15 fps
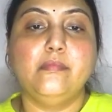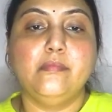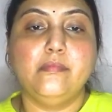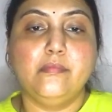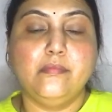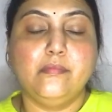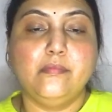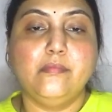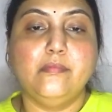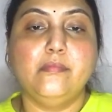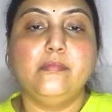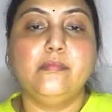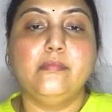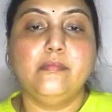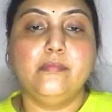
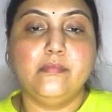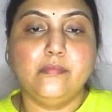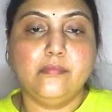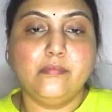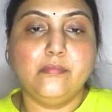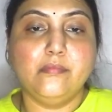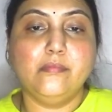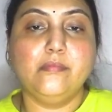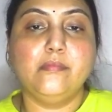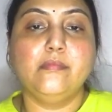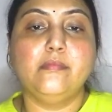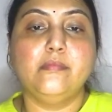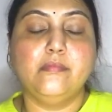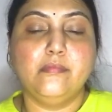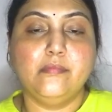
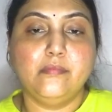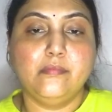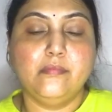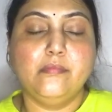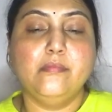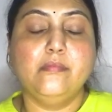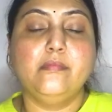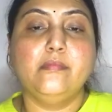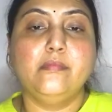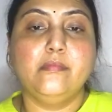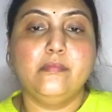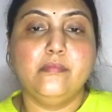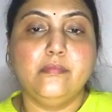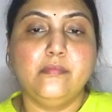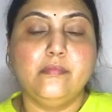
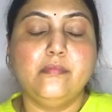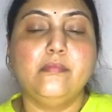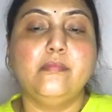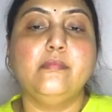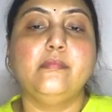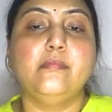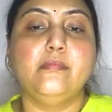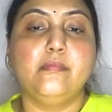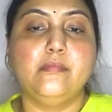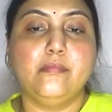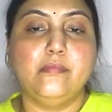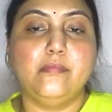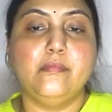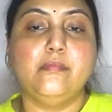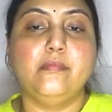
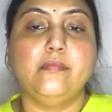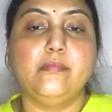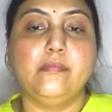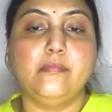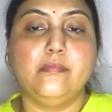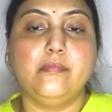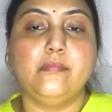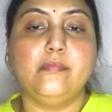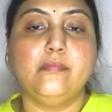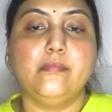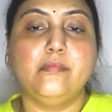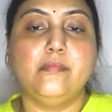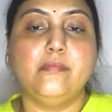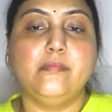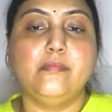
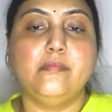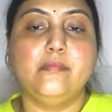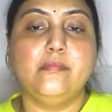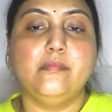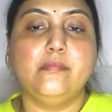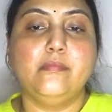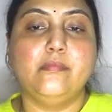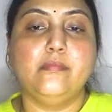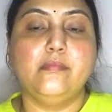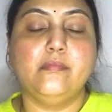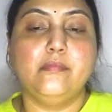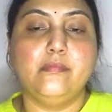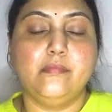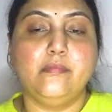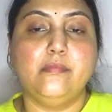
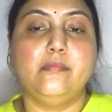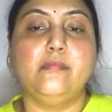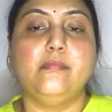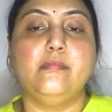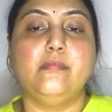This person isn't speaking.